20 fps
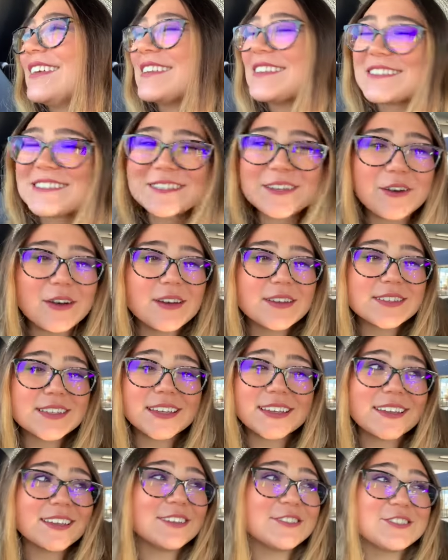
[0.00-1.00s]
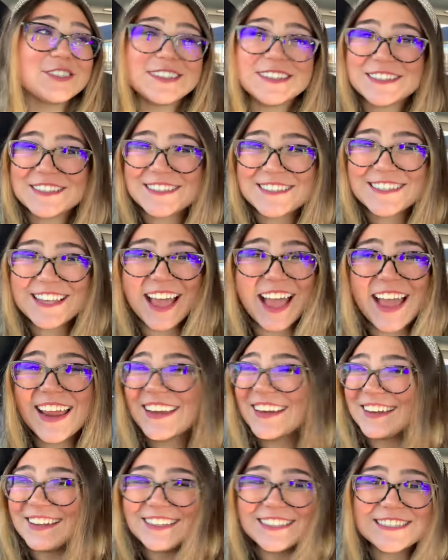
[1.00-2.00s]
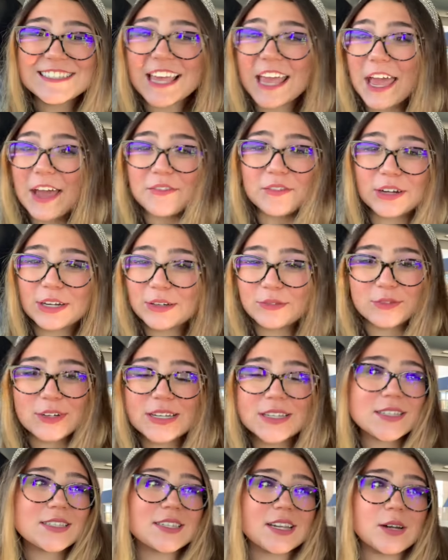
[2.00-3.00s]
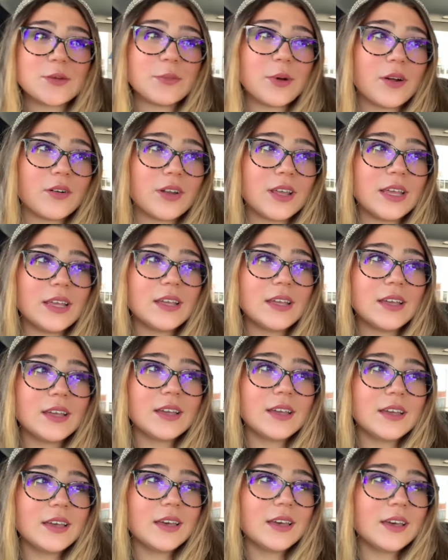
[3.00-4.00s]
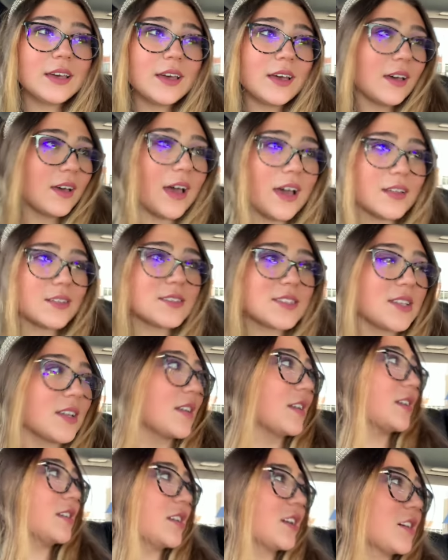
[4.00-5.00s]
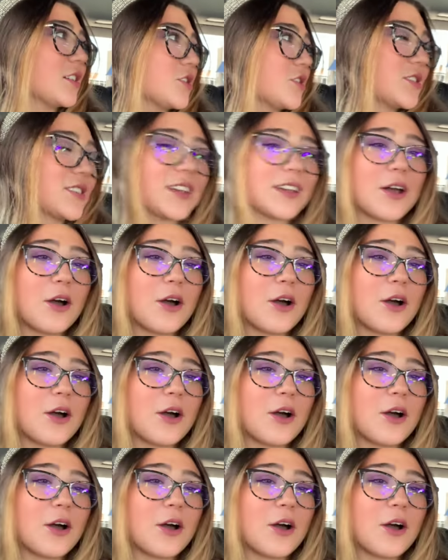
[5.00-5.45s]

so I was like, Jeans, I need to have a ring ceremony on Sunday dinner. She's like,